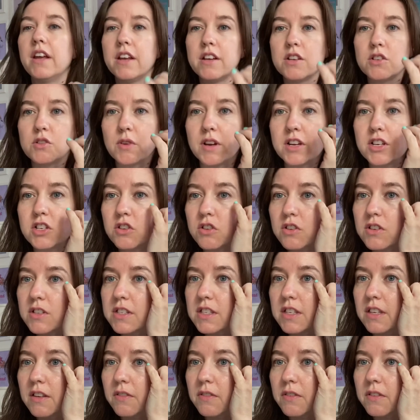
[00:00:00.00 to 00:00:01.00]
So as you can
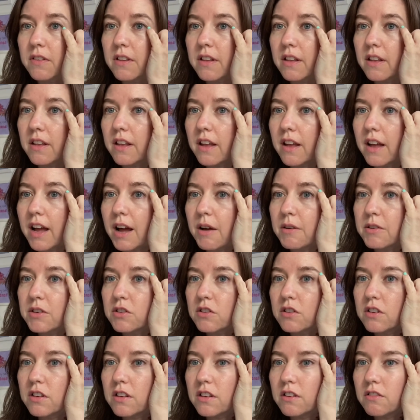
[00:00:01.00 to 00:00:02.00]
see, I
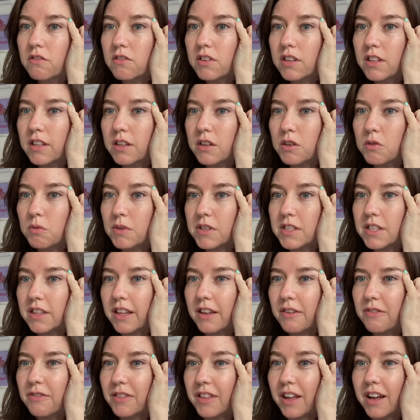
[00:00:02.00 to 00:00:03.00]
really you'd want to
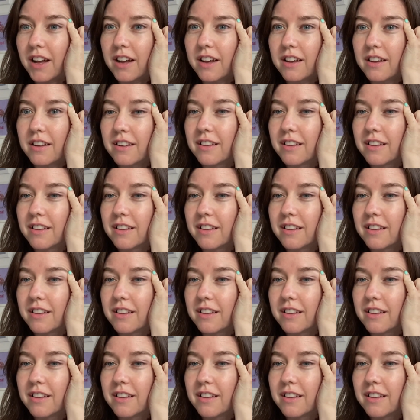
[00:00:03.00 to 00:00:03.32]
lift that,